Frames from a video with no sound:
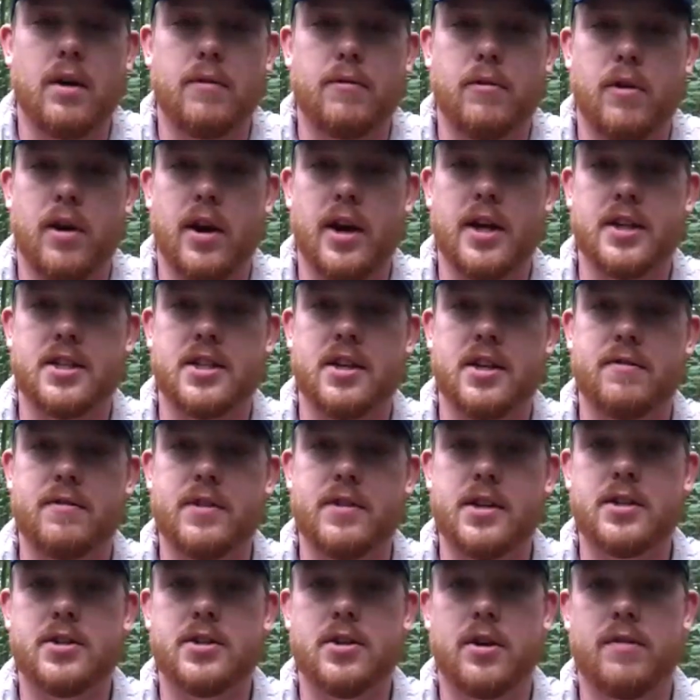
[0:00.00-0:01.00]
for our
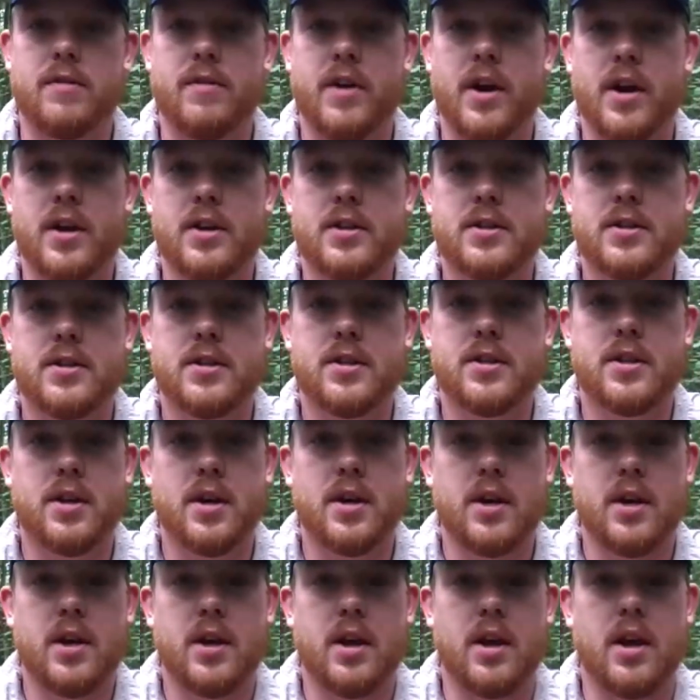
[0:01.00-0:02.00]
SFD surveys.
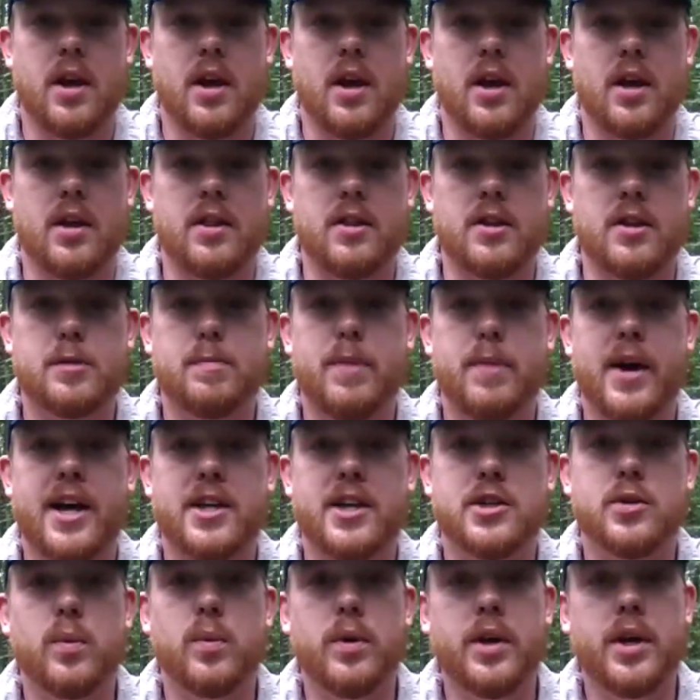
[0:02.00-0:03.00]
And this
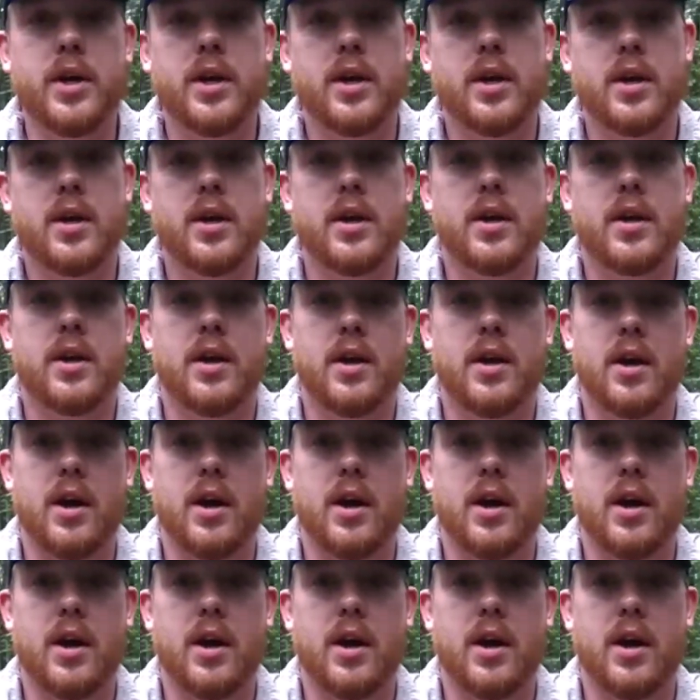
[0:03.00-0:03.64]
past week,